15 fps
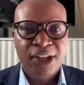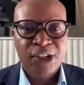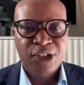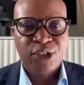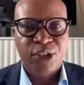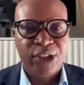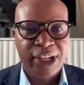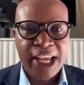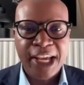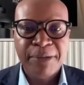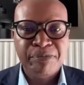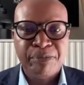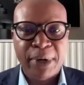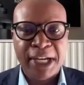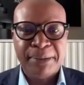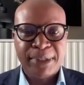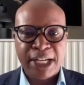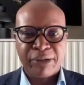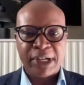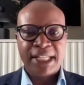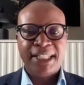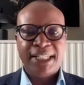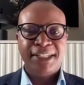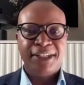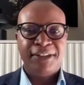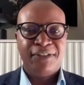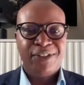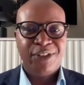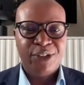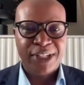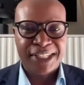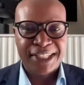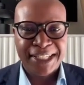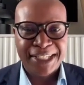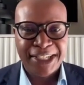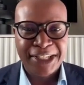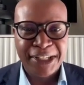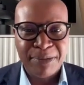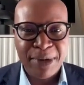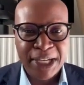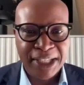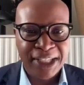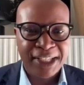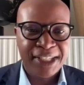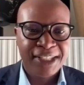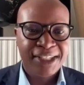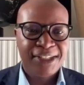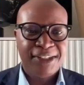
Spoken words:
So you can buy them directly if you understand the market,